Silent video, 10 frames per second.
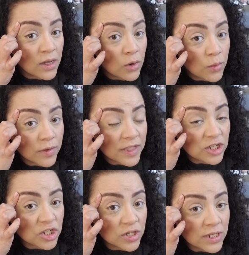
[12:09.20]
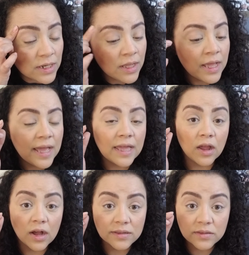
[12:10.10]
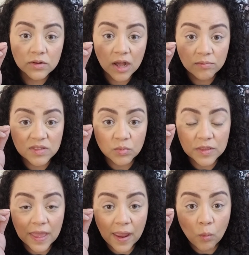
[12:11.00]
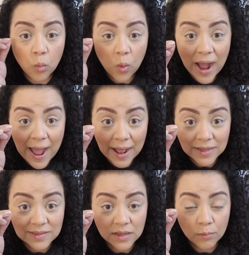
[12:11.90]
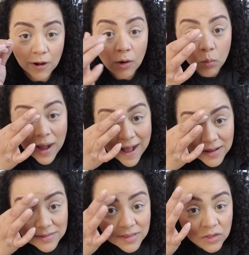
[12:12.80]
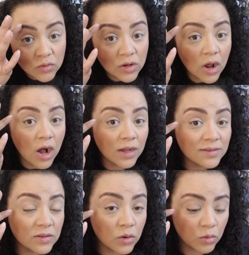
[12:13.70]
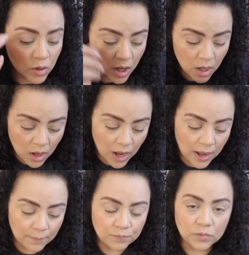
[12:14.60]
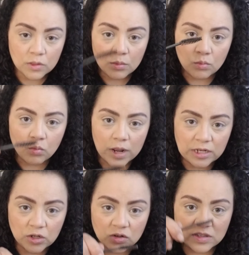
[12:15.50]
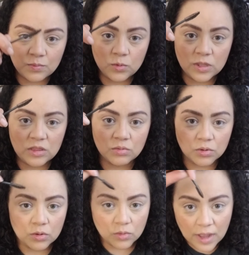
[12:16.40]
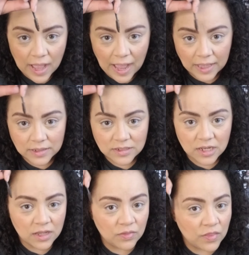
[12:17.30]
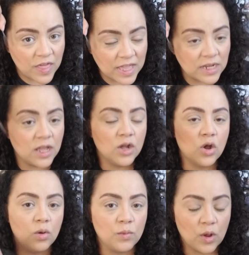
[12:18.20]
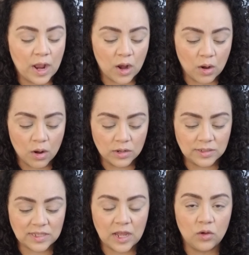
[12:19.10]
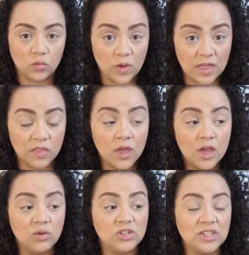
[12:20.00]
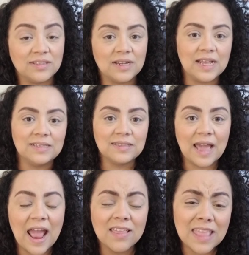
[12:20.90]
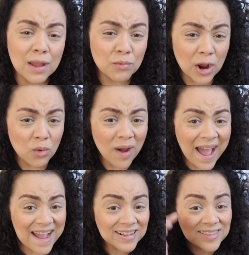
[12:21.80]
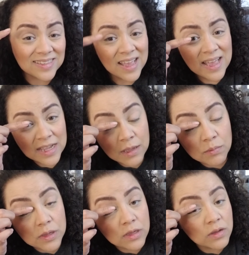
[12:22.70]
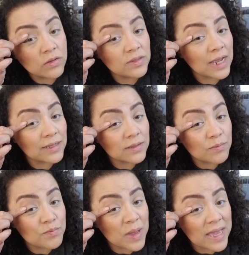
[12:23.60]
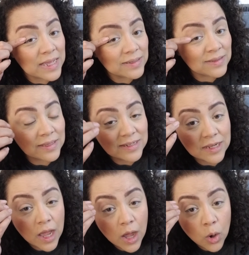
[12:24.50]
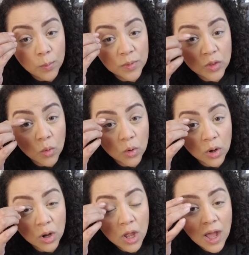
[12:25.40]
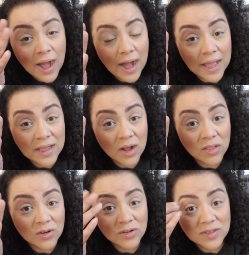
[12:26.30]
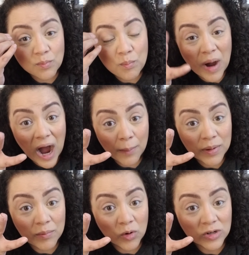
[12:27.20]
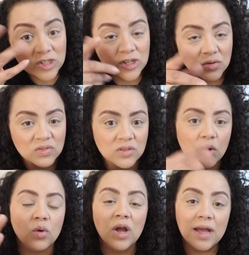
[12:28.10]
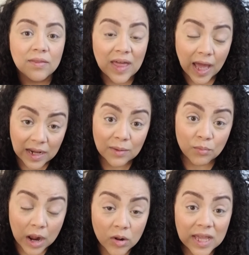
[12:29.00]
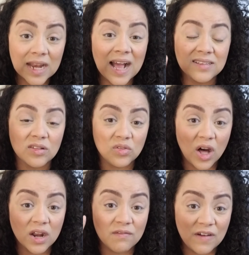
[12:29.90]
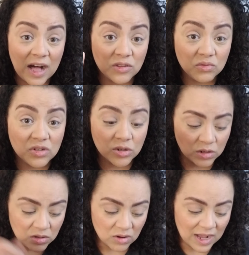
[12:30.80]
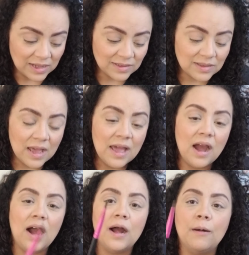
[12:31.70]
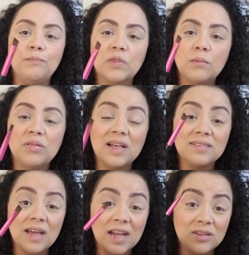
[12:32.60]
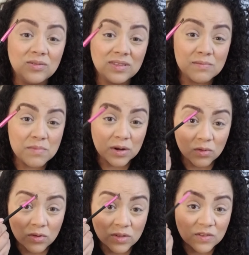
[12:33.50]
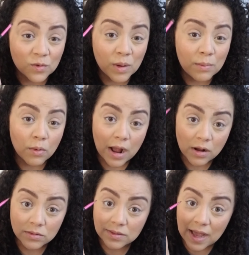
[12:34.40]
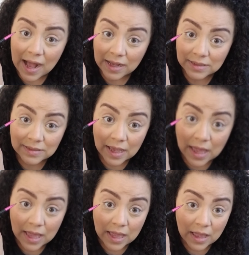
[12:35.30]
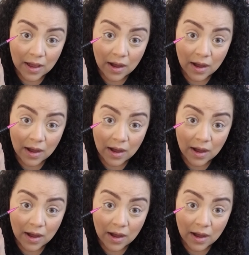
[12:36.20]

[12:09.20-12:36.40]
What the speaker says: where they should, it also comes with a wax, a brow wax, that you can also run your spoolie through and then comb your hair down with, which is nice. And that brow wax can be used as a base to help your eye colors pop more too. So that brow kit has a lot of value to it, you guys. Plus I use the minerals for my brows as a